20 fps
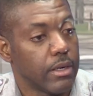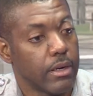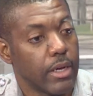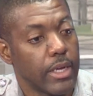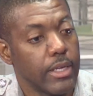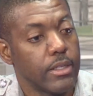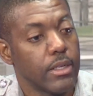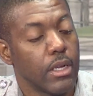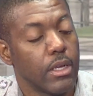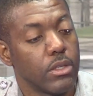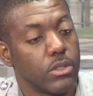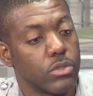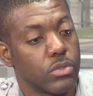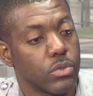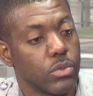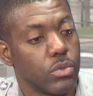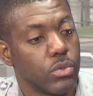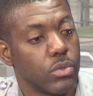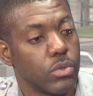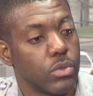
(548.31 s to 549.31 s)
Right?
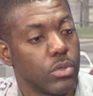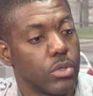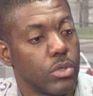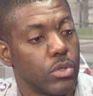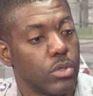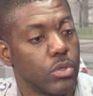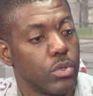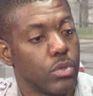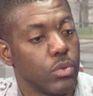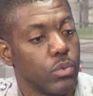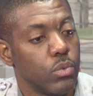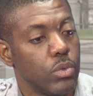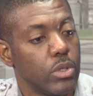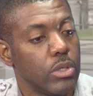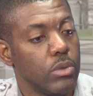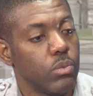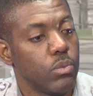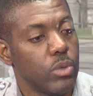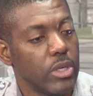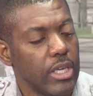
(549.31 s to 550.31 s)
So
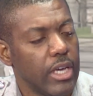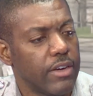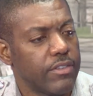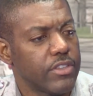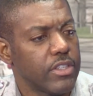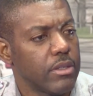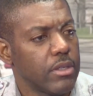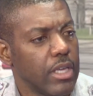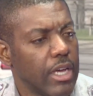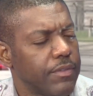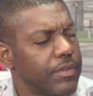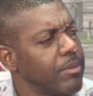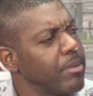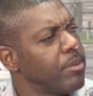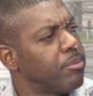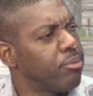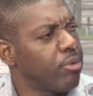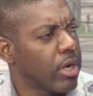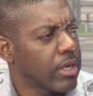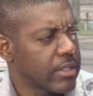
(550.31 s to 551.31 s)
you have to be
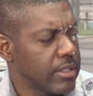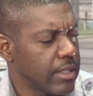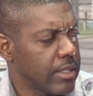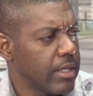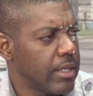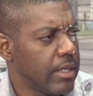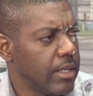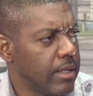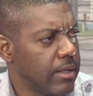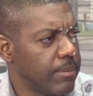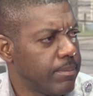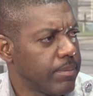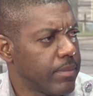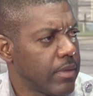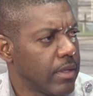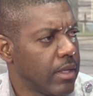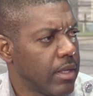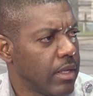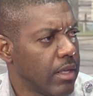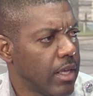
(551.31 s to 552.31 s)
practical
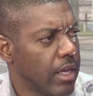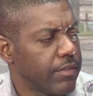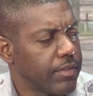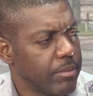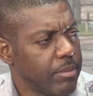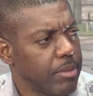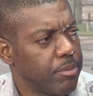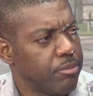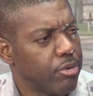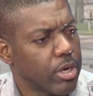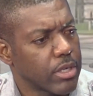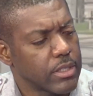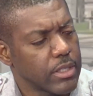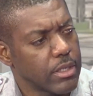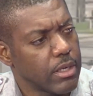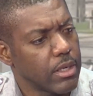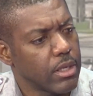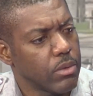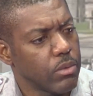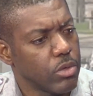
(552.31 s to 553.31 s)
in
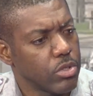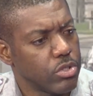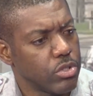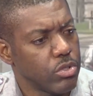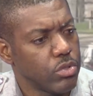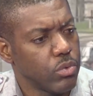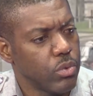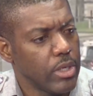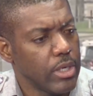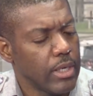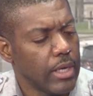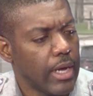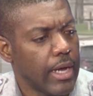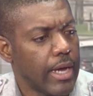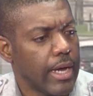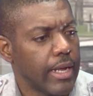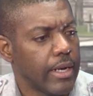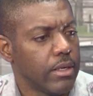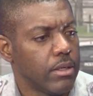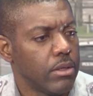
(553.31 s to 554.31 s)
what you're doing,
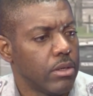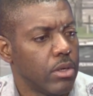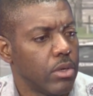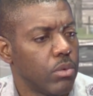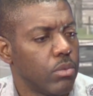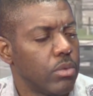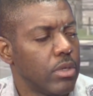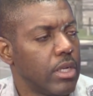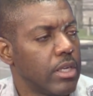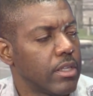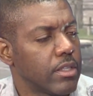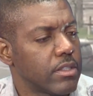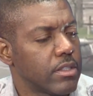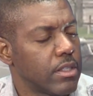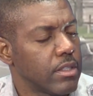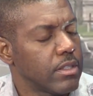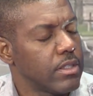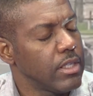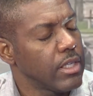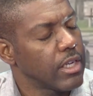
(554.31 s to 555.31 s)
and let us
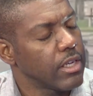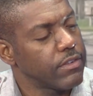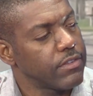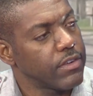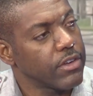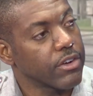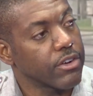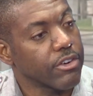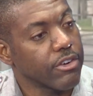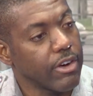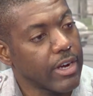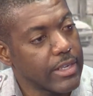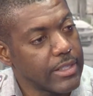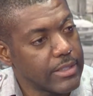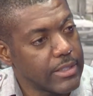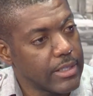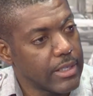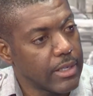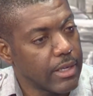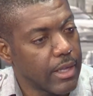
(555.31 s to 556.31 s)
not take it for
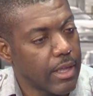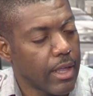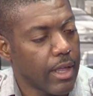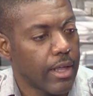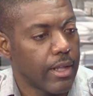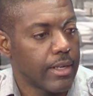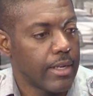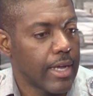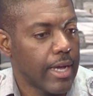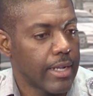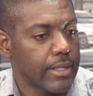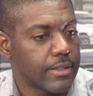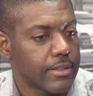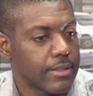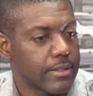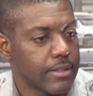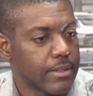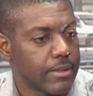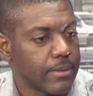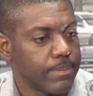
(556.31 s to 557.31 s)
granted that